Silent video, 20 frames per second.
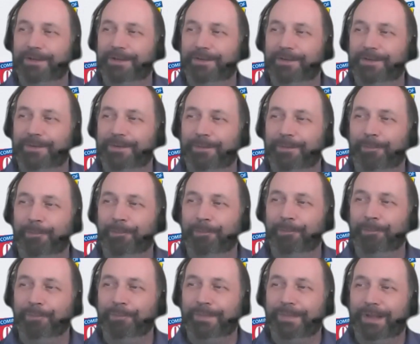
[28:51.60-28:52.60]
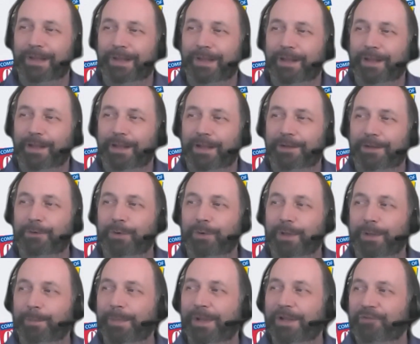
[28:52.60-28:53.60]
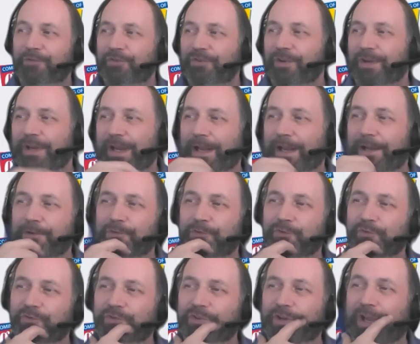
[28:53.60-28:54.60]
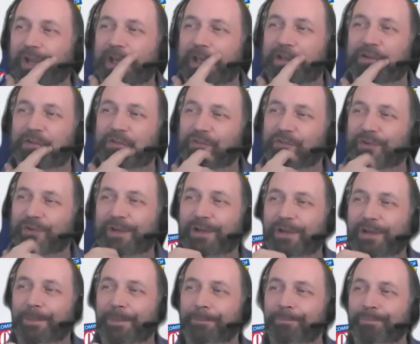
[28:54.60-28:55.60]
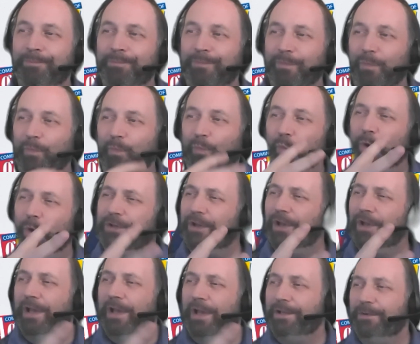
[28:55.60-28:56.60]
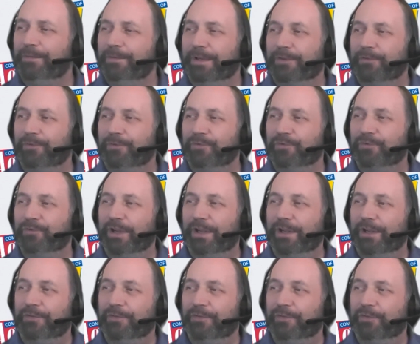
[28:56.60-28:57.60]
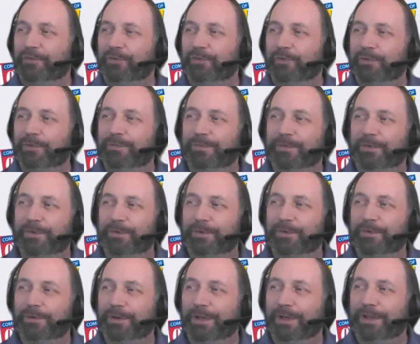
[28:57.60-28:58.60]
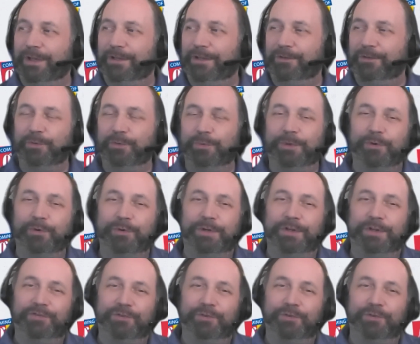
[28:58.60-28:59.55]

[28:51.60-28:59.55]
yes. And you had mentioned exercise. What kind of exercise is good for to increase